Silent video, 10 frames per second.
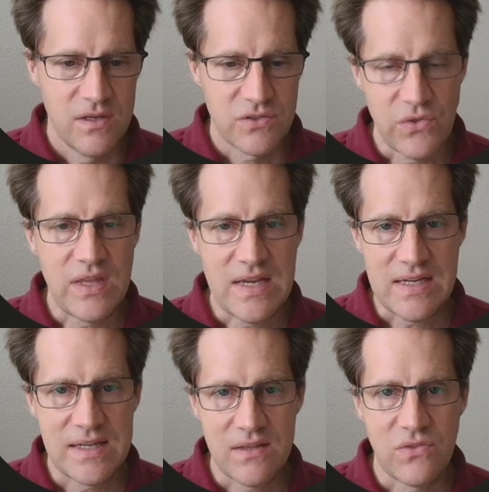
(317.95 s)
so they need
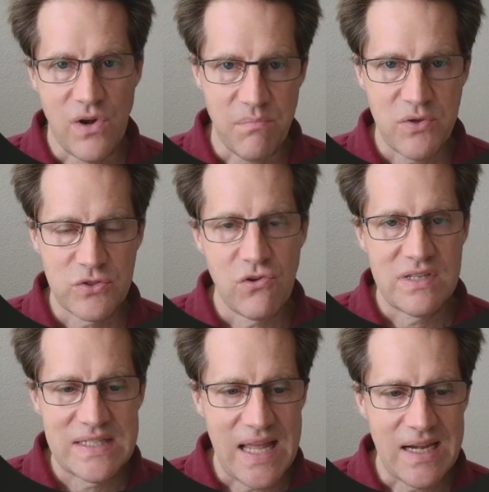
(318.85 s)
to get their
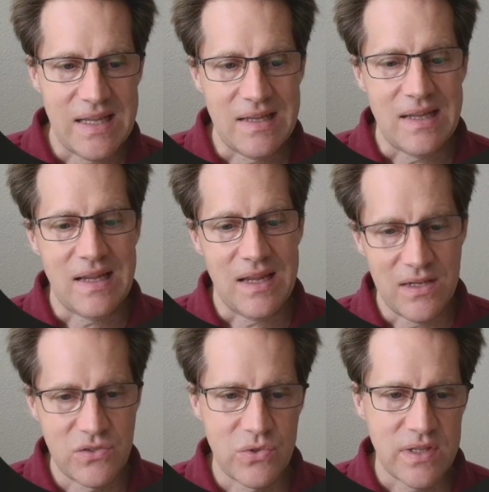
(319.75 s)
Postgres data
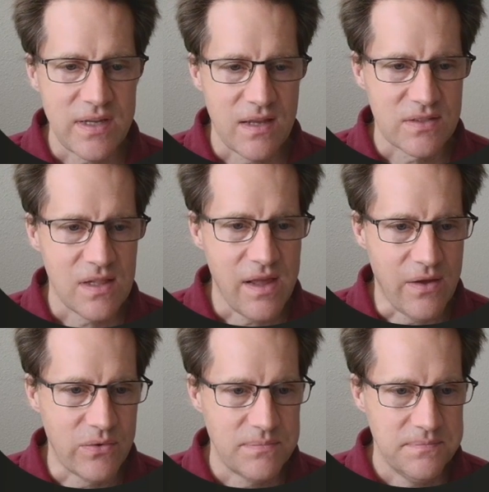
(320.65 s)
into ClickHouse
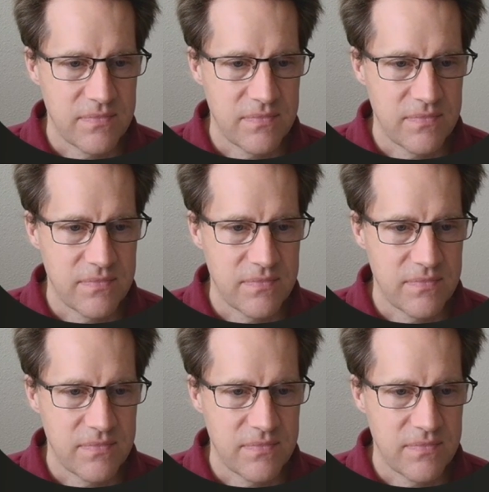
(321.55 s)
Cloud.